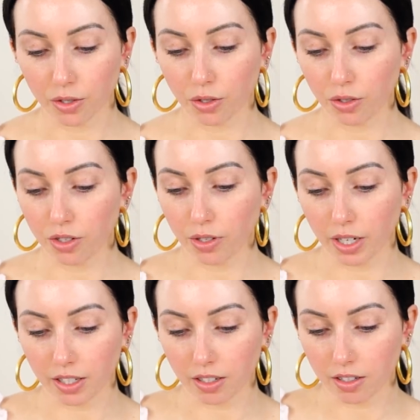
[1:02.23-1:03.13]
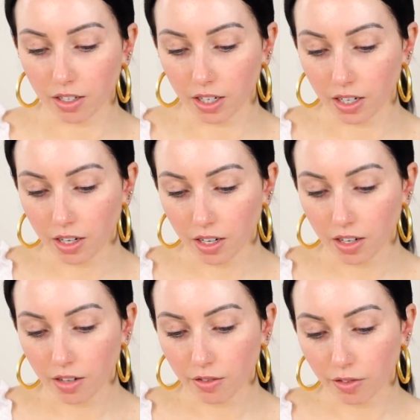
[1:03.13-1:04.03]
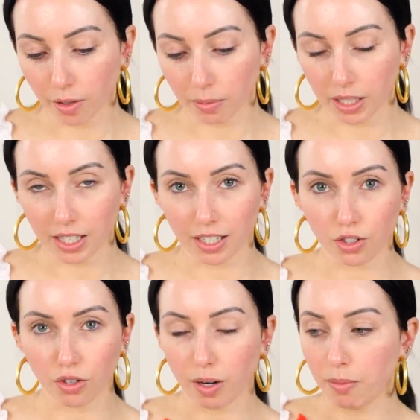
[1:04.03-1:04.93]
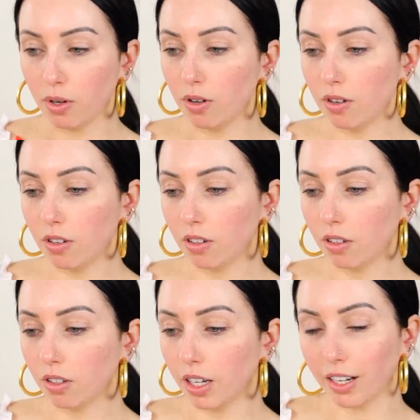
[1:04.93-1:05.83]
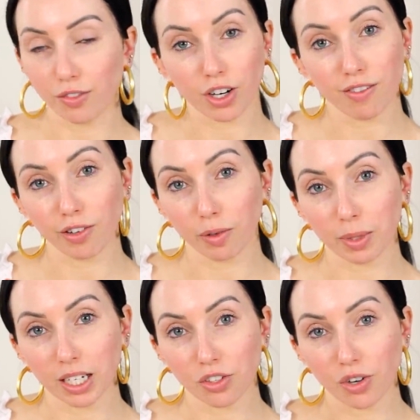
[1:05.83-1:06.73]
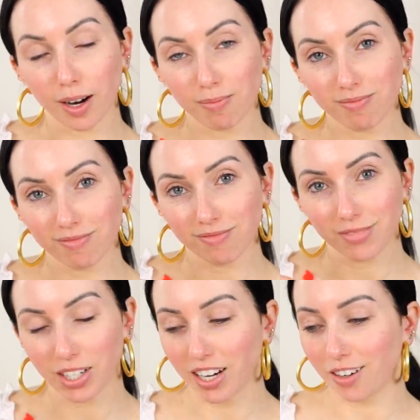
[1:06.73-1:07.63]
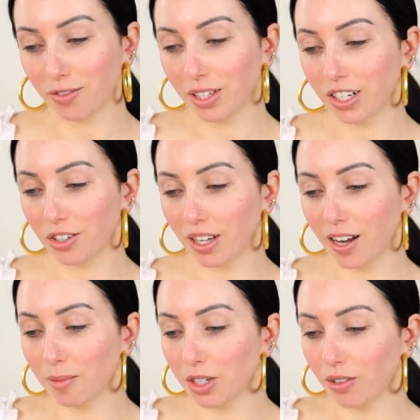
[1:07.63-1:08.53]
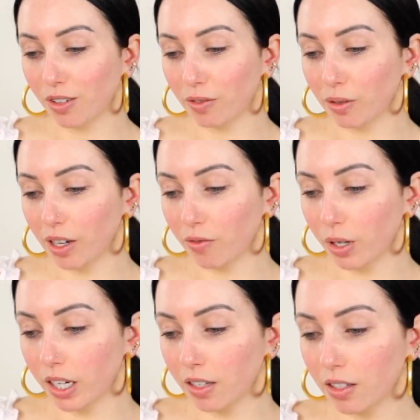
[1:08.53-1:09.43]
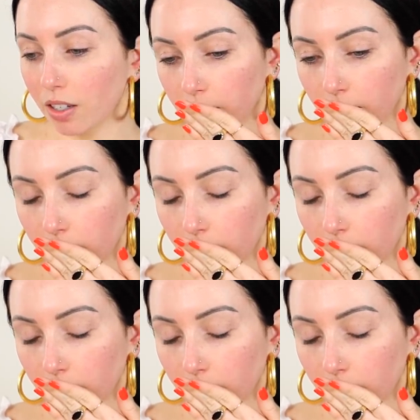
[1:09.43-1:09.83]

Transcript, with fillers: results so you guys can see from the Instagram poll. And if you're not following me on Instagram, you can head over there and do that. I've been doing a few giveaways.